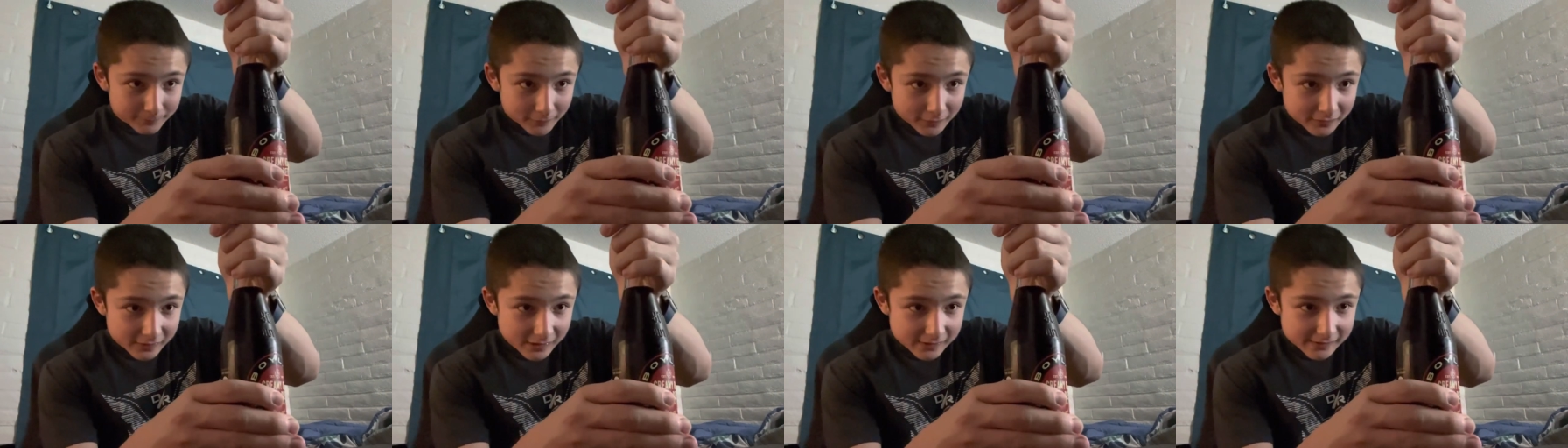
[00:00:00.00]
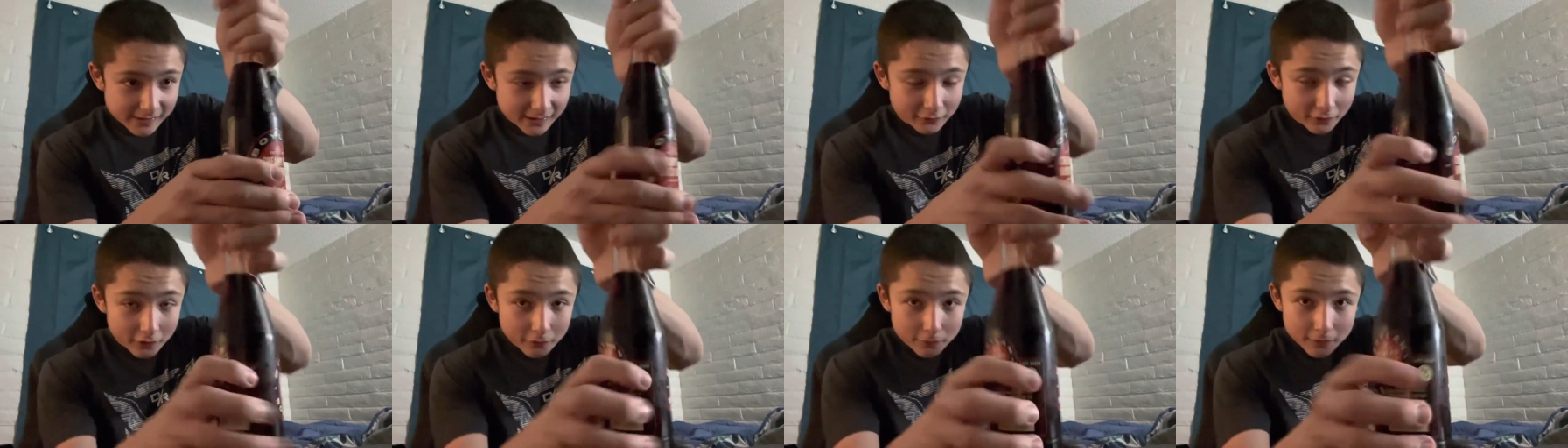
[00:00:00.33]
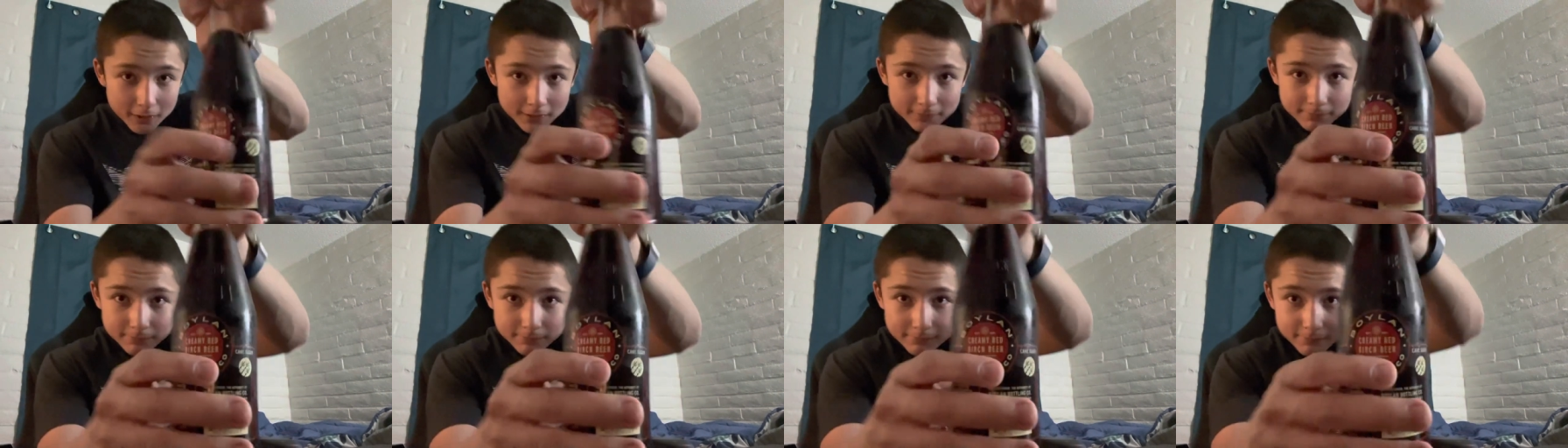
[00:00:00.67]
Sensei
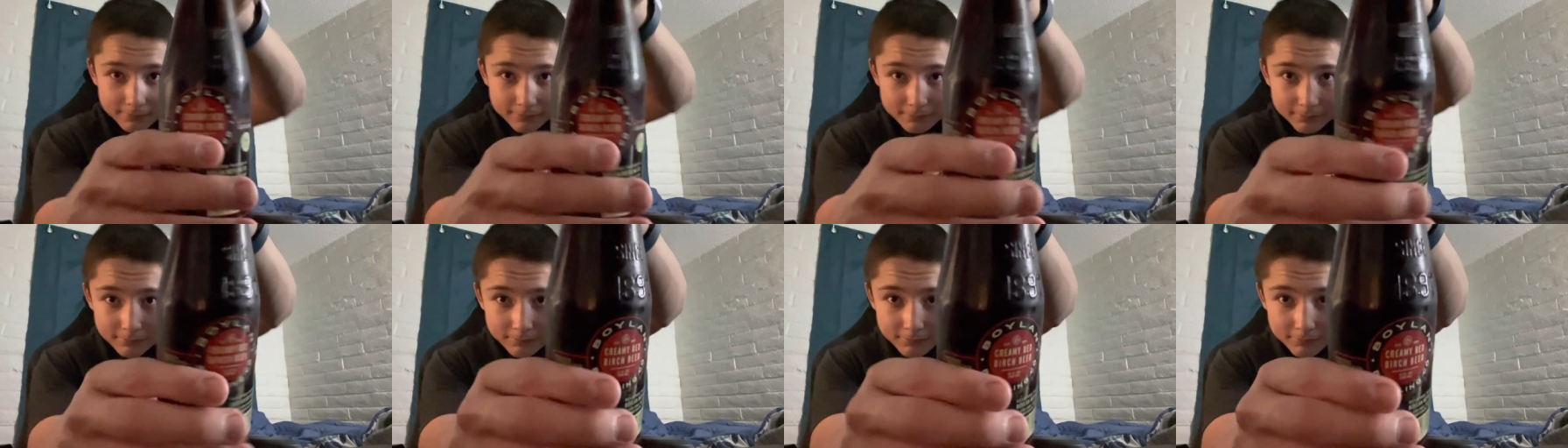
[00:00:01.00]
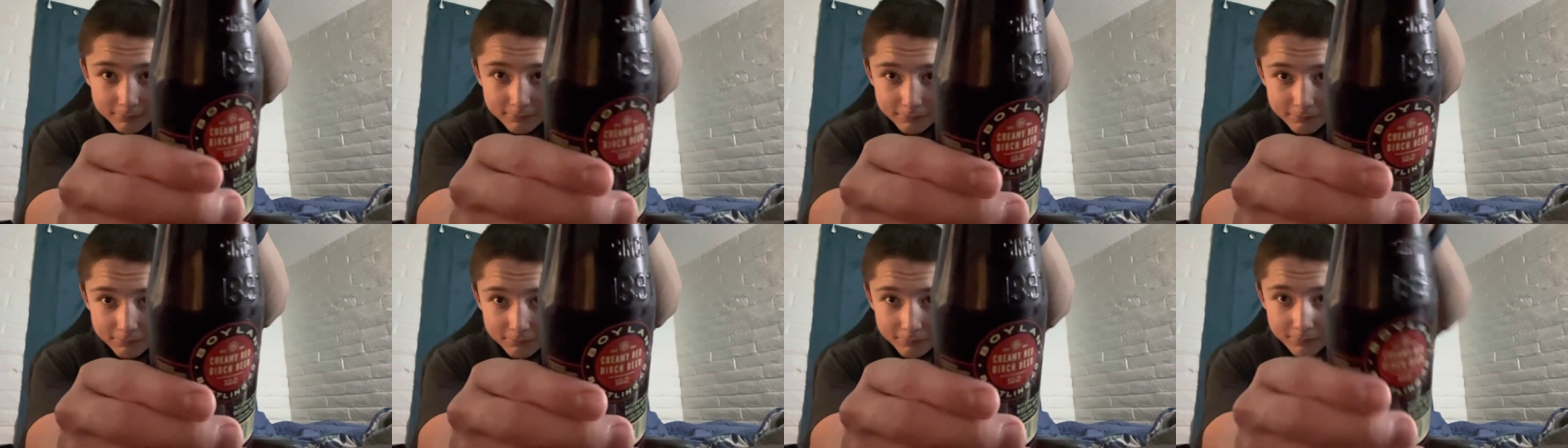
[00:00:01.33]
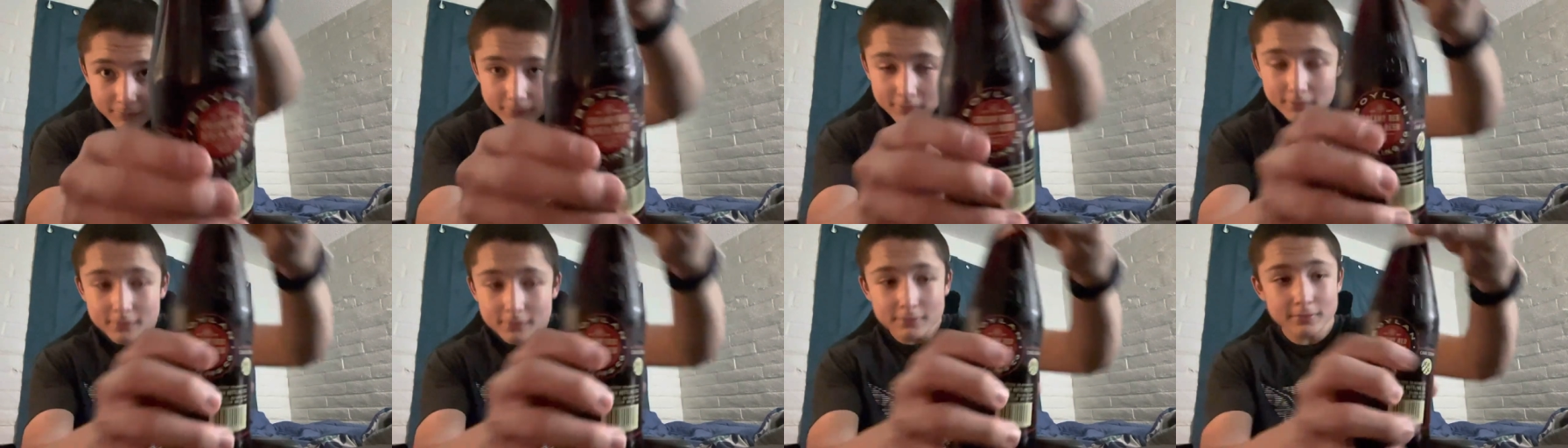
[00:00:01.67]
31.
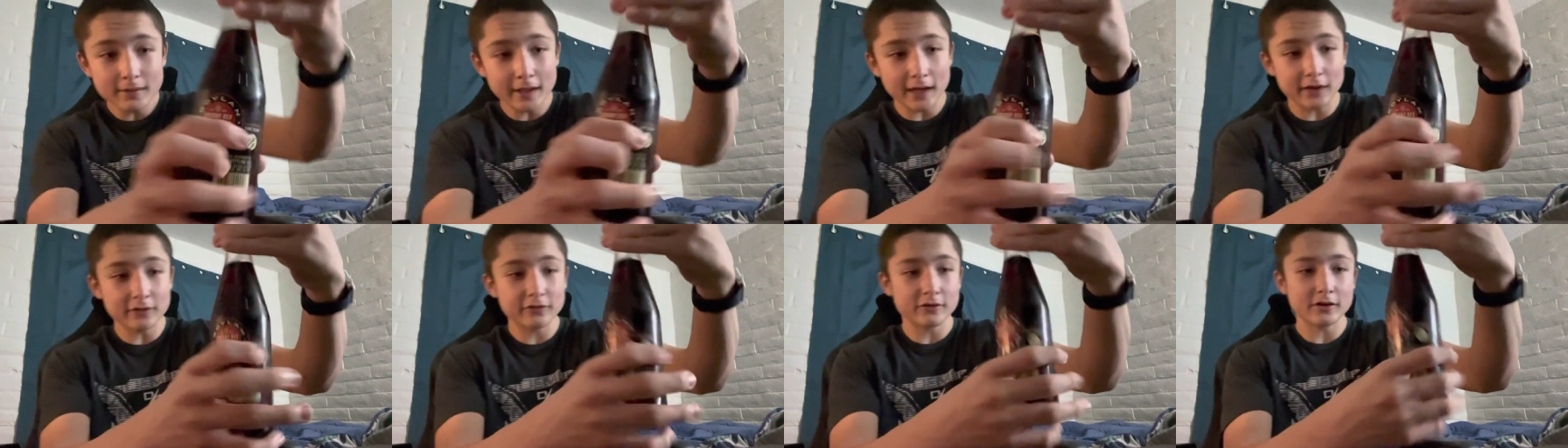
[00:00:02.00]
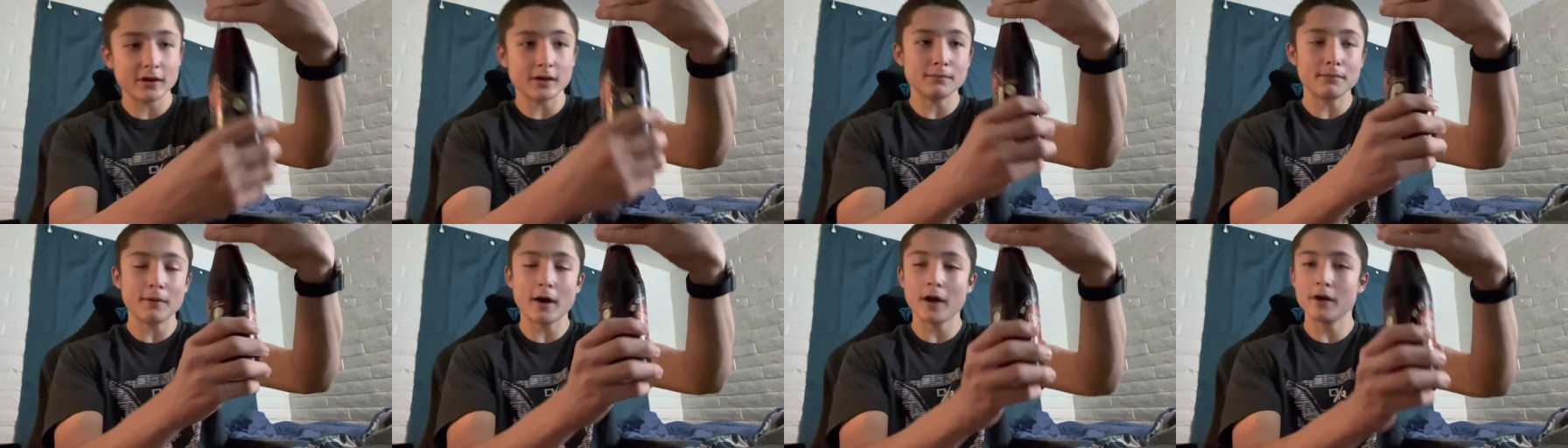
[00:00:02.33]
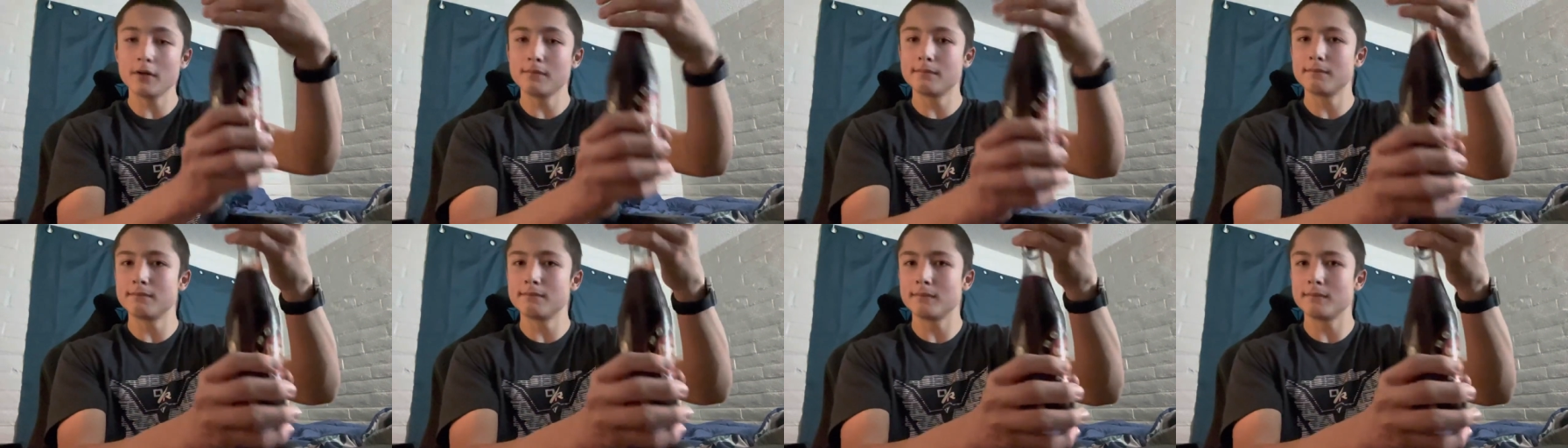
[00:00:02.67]
Nice um, bottle.